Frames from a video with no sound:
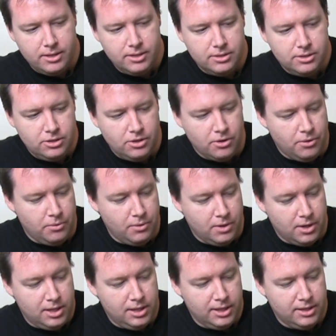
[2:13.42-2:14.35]
So
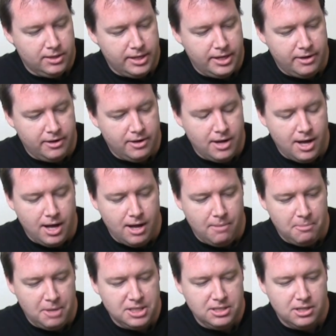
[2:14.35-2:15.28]
clearly
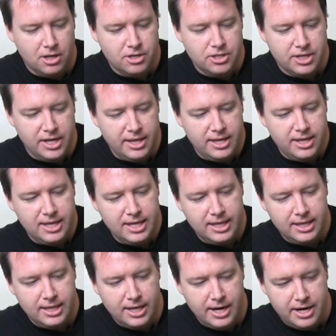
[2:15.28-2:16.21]
much larger. Another
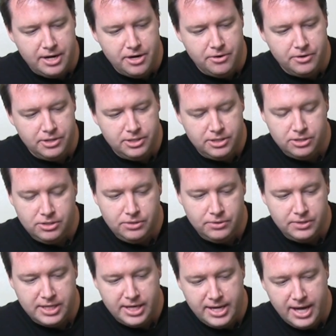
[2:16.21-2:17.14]
thing that I noticed as
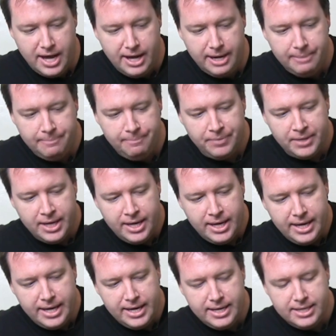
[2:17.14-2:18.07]
soon as I got it
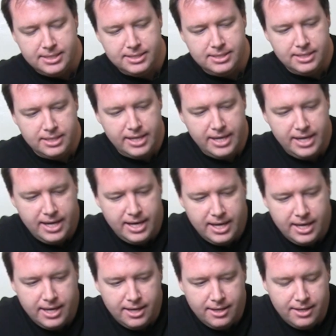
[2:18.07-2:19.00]
is
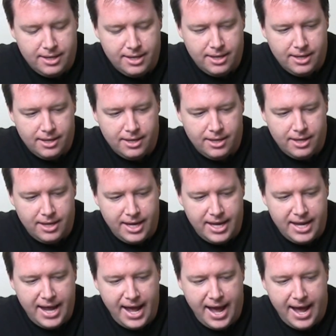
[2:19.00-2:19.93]

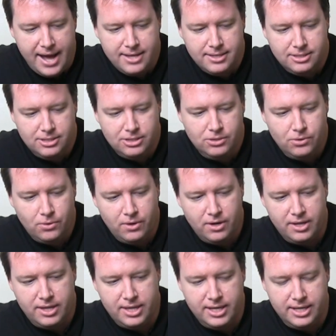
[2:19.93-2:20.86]
it has sort
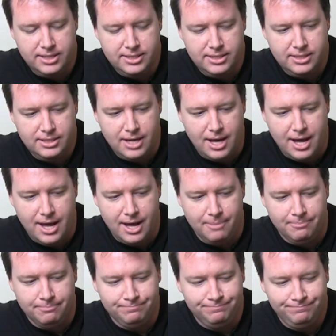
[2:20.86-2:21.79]
of this
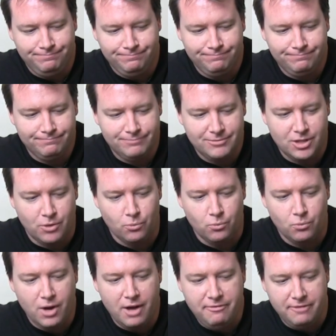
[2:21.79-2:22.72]

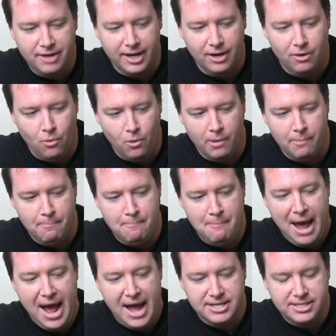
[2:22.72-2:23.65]
roughing or
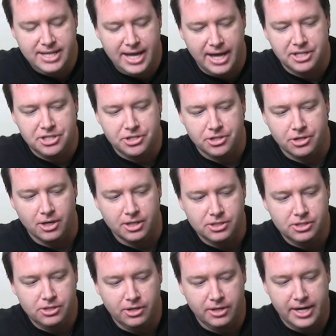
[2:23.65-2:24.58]
matte texture on
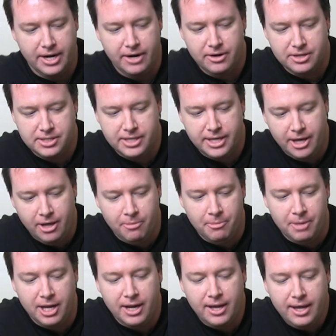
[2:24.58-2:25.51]
certain areas of the
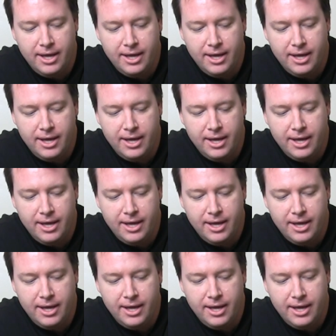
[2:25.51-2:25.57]
helmet,